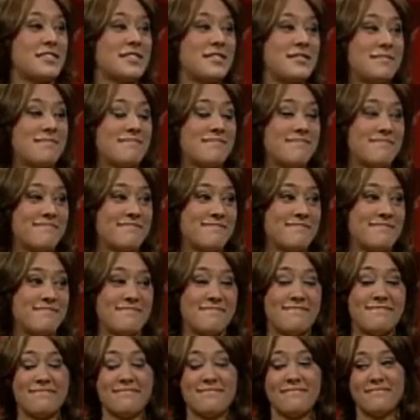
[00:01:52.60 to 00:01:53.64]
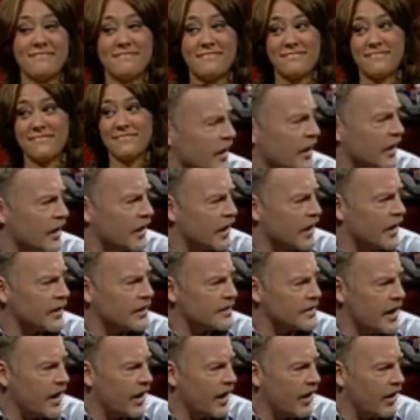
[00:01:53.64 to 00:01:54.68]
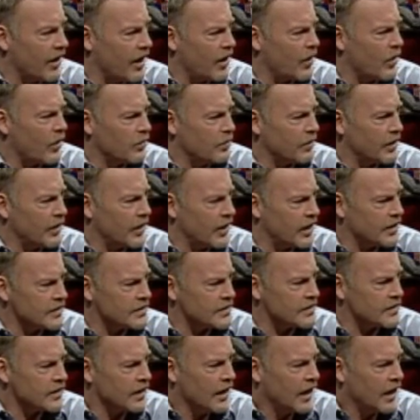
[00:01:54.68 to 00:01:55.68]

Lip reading: You know, is he going to cut his hair? I hope he does.